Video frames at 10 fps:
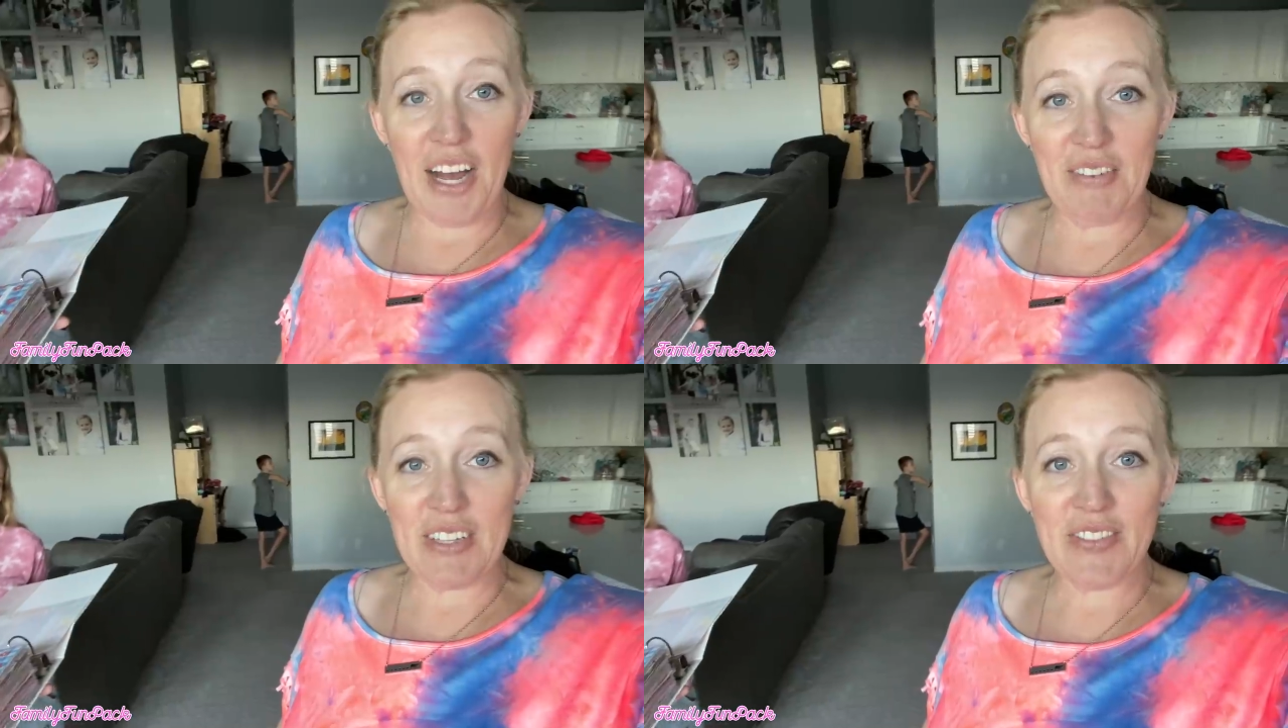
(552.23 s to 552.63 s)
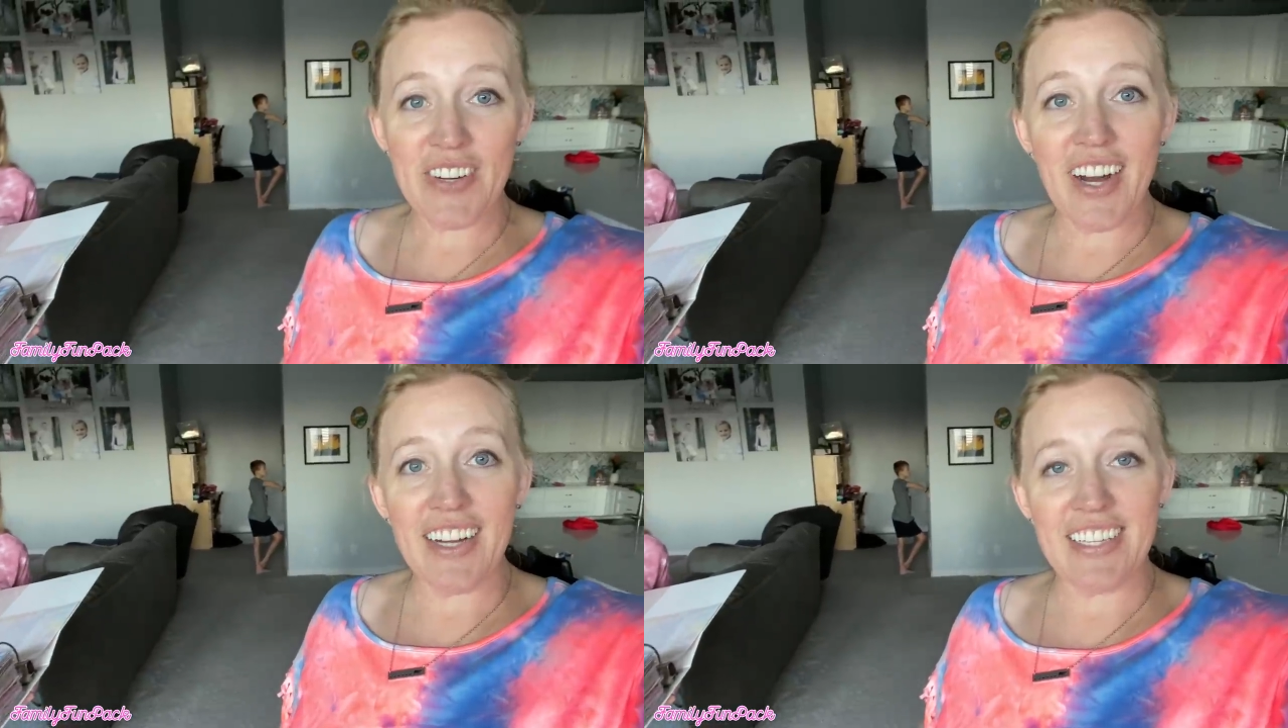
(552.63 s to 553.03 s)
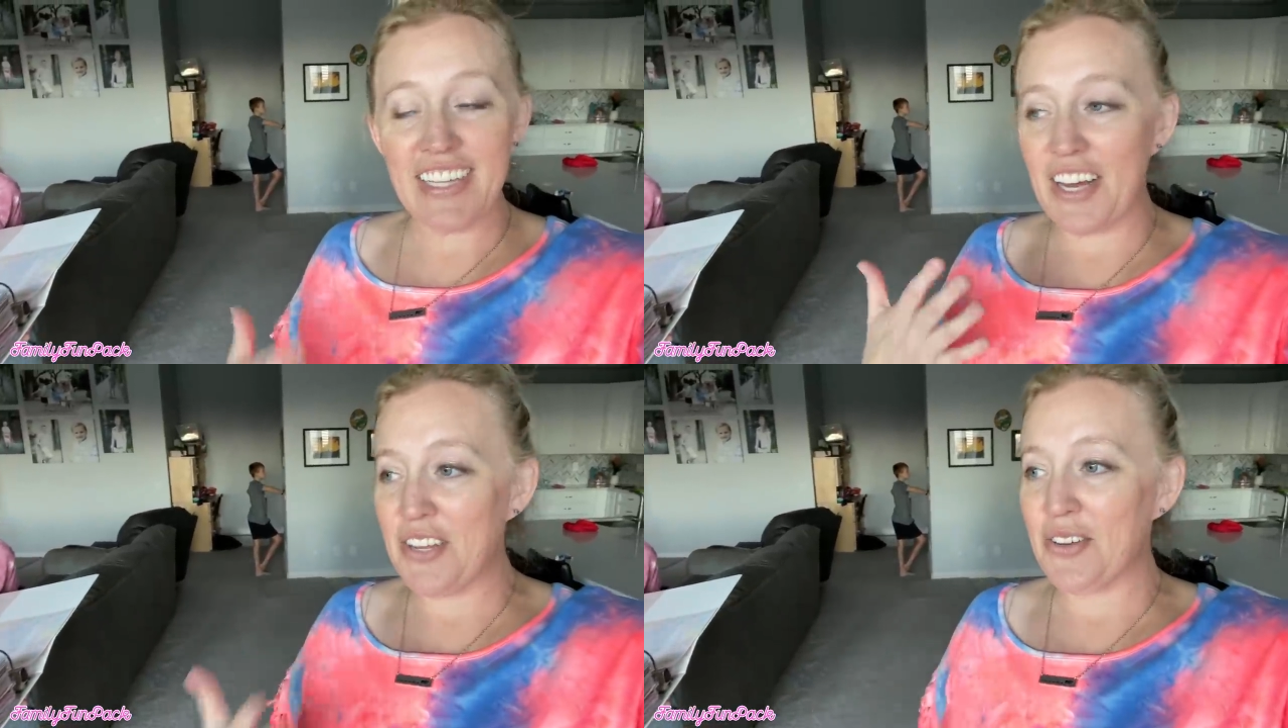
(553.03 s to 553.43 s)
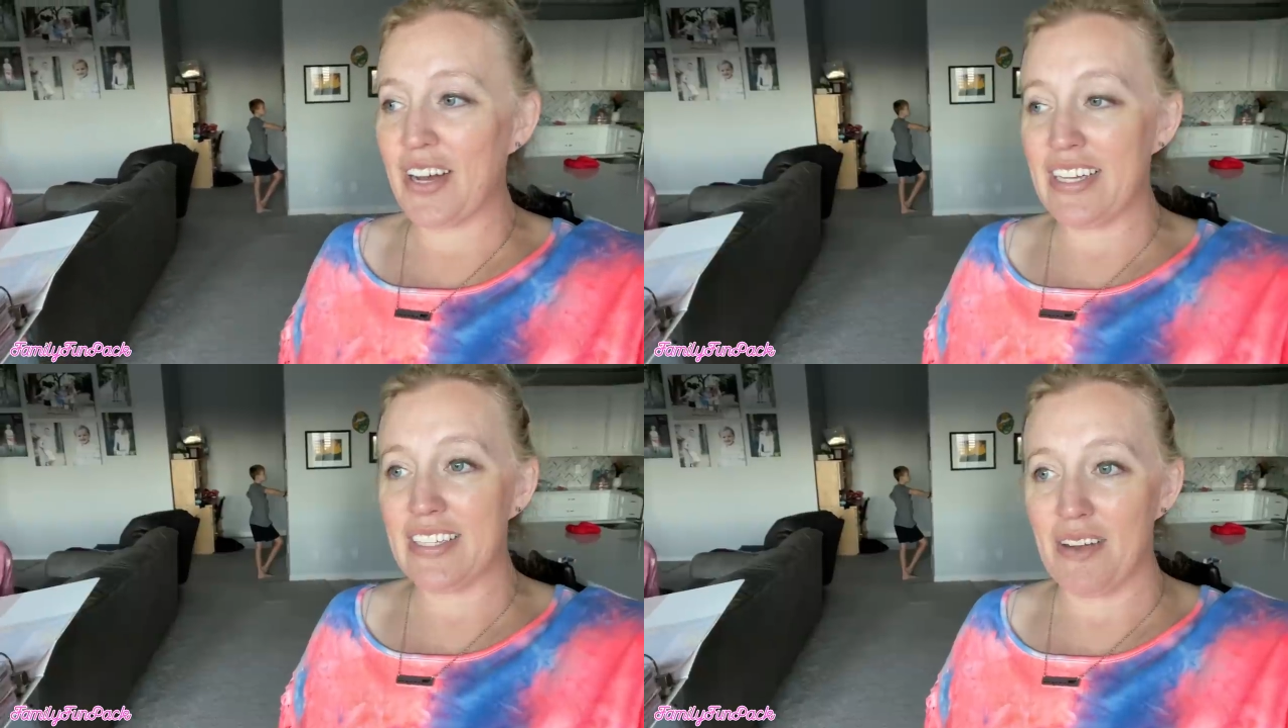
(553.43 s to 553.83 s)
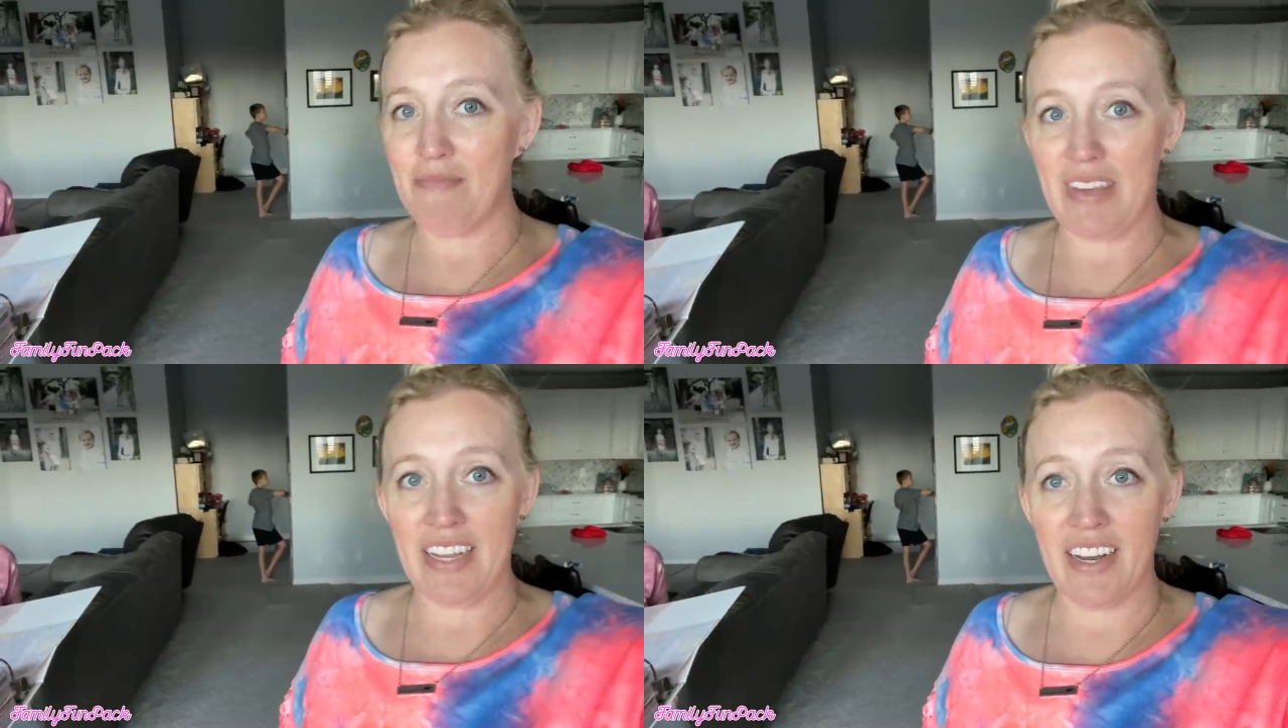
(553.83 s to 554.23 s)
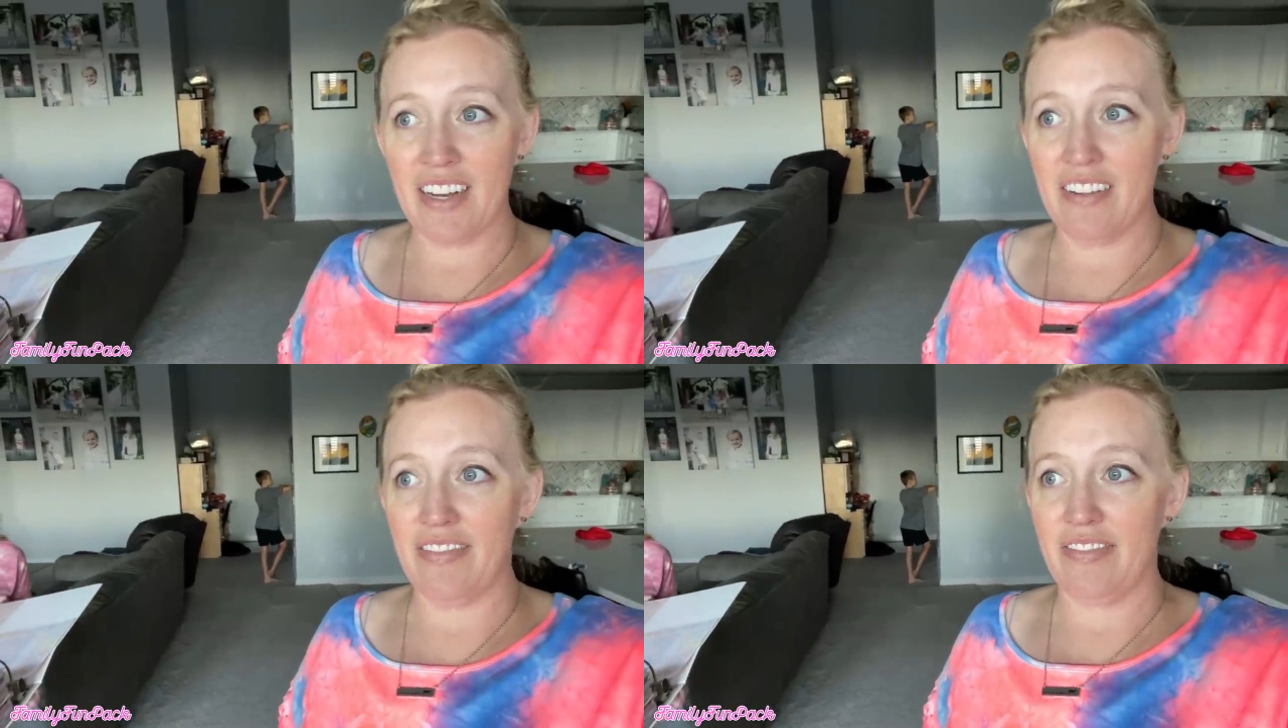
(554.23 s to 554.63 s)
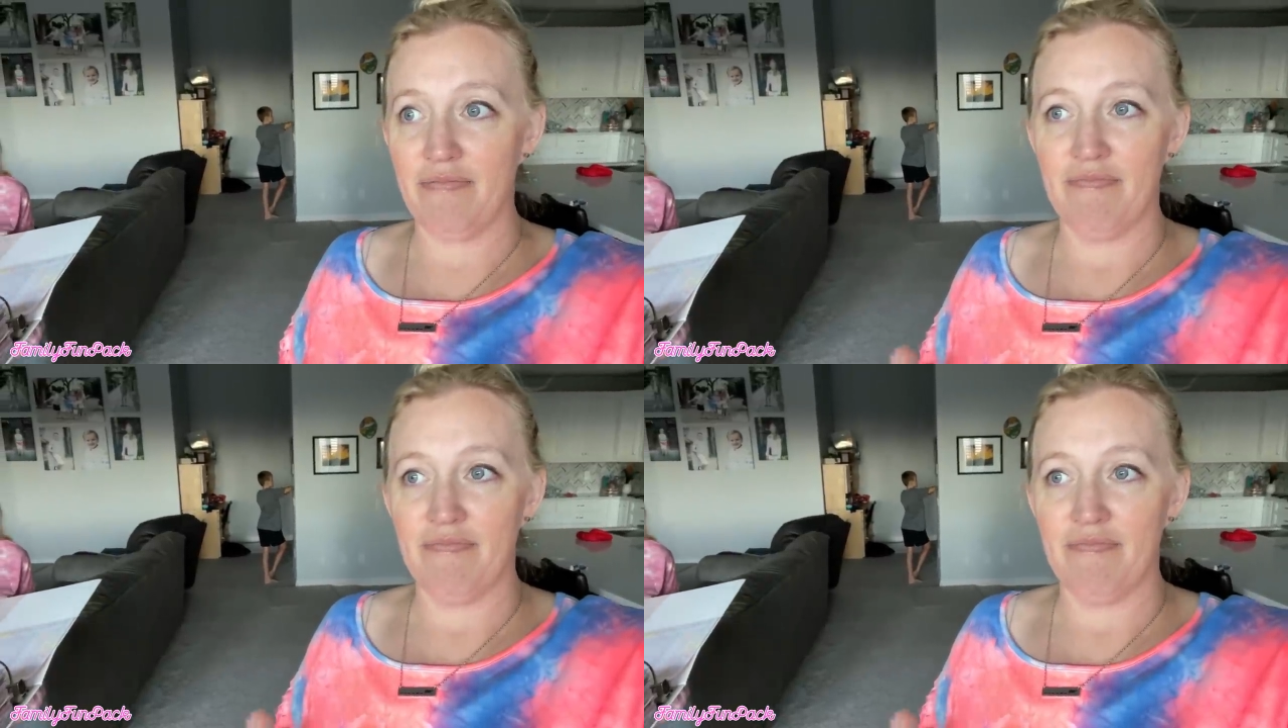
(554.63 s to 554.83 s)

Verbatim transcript: almost forgot to tell you guys something, kind of,